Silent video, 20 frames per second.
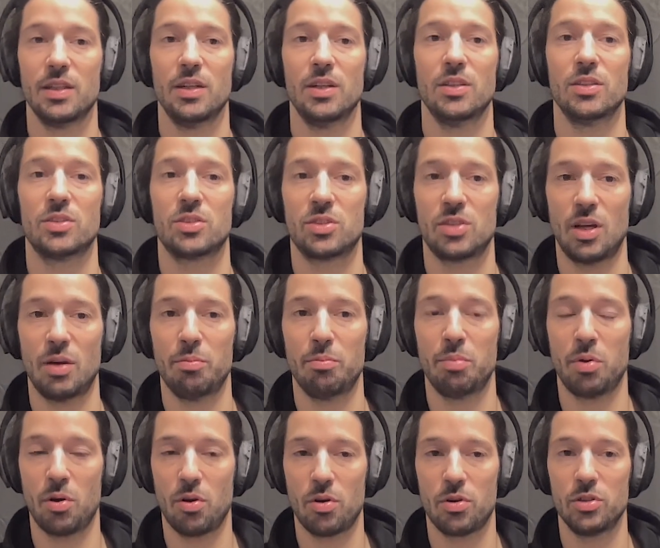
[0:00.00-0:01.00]
some
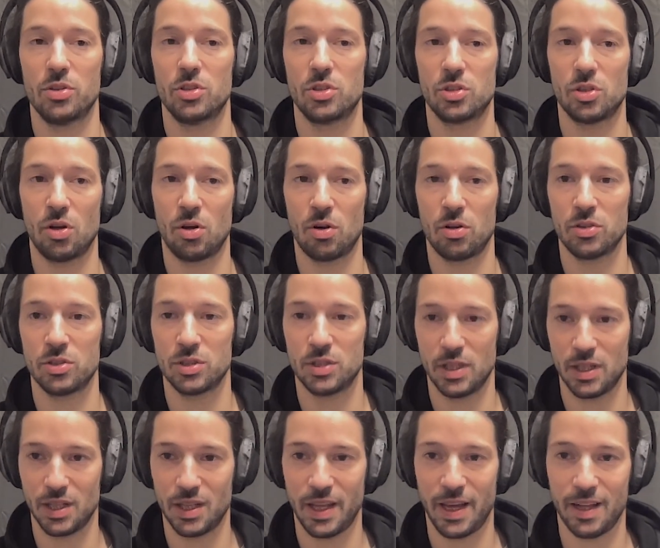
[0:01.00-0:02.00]
parts are
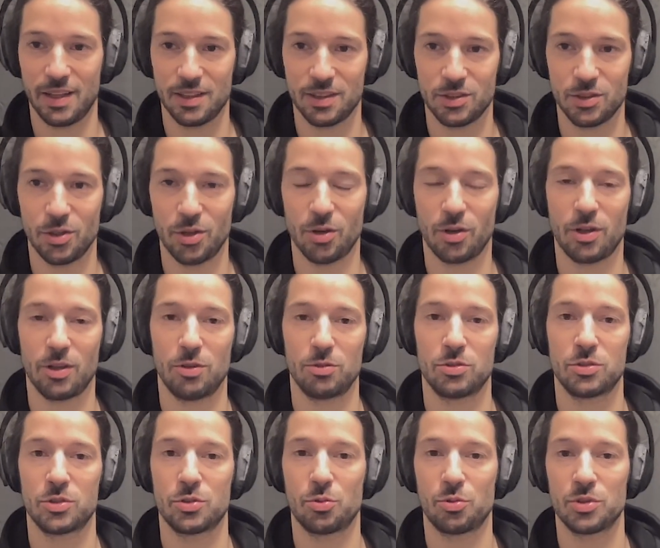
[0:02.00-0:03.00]
still held,
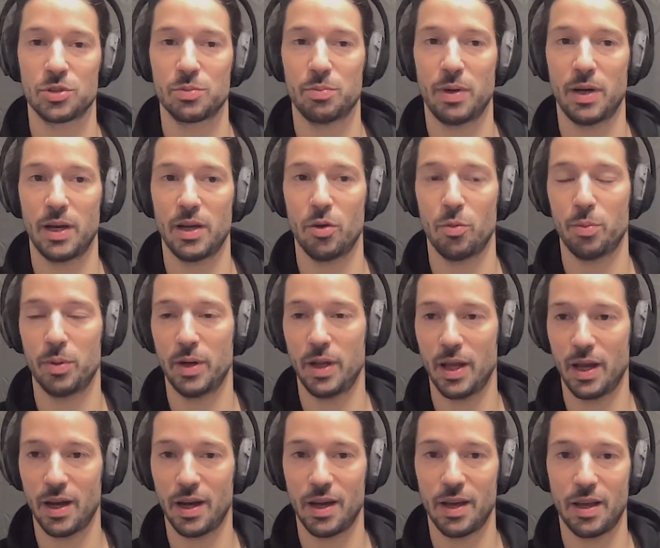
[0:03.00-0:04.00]
closed source by
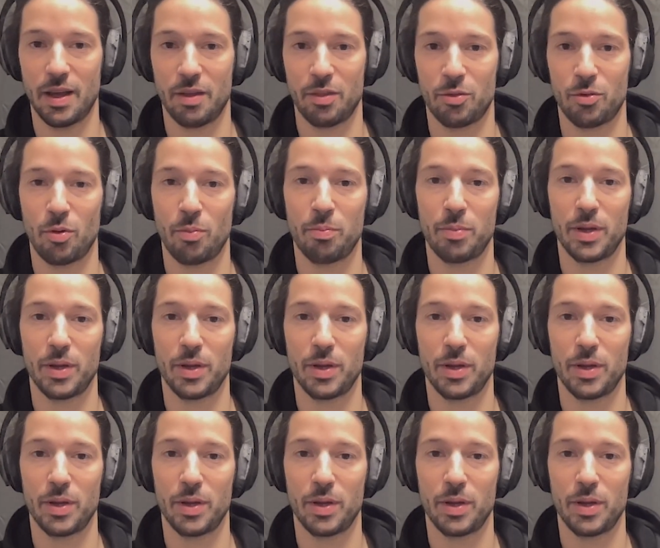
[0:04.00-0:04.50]
OpenAI, Anthropic,